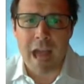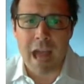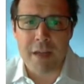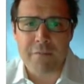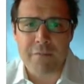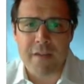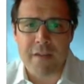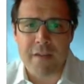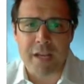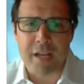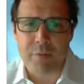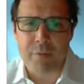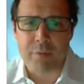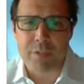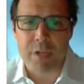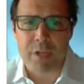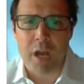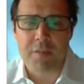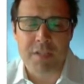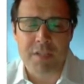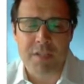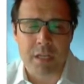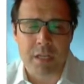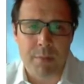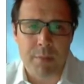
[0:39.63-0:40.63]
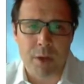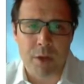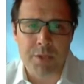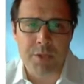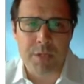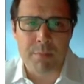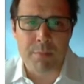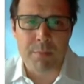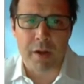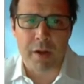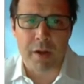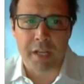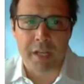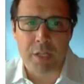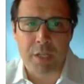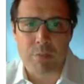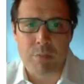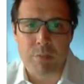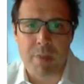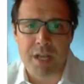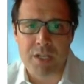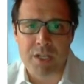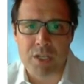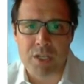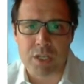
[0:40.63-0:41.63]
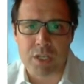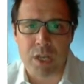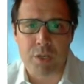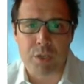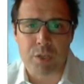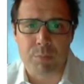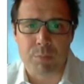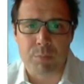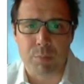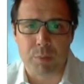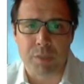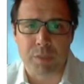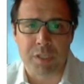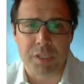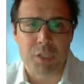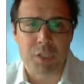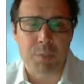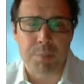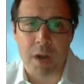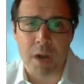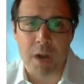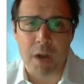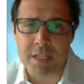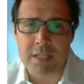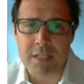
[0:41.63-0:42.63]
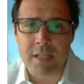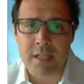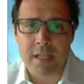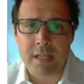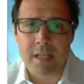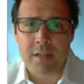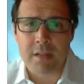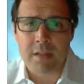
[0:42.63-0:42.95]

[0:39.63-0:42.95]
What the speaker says: FX reserves in emerging markets remain sizable despite